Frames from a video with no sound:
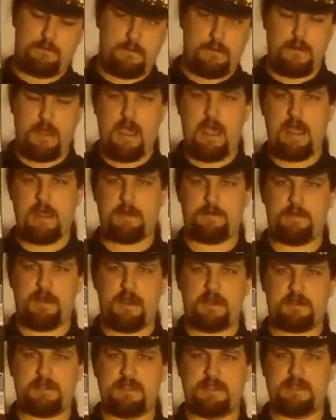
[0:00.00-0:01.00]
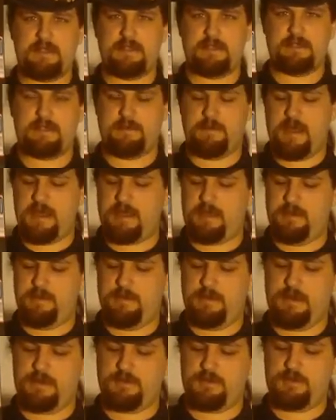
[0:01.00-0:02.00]
add epoxy just to make it a
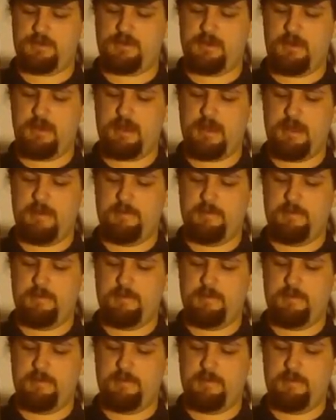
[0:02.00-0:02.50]
bit stronger,